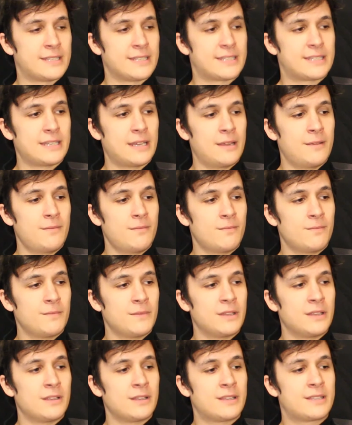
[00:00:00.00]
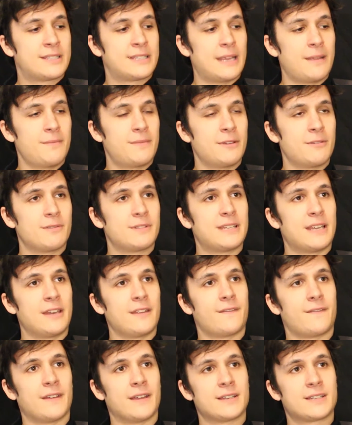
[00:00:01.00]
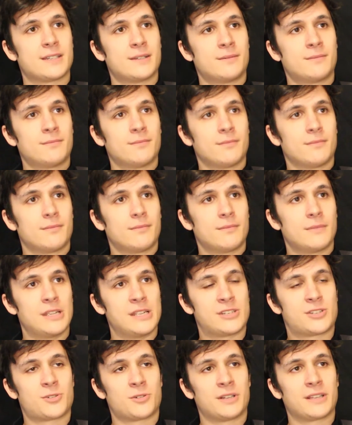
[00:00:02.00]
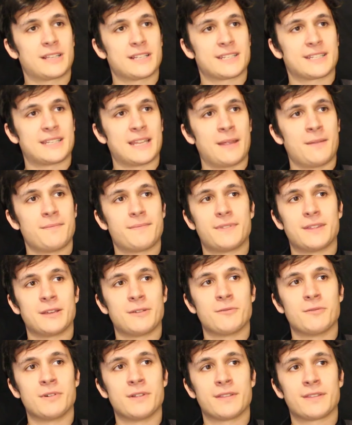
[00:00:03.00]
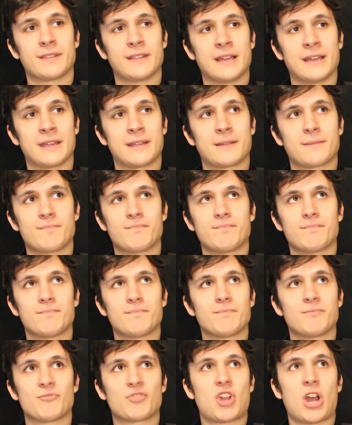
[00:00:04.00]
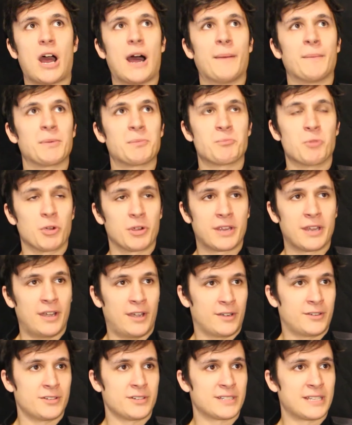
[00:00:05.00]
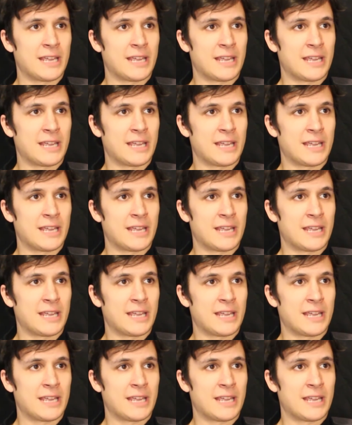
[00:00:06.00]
the same thing with Danny Phantom. It's sort of like the same thing with like comic book characters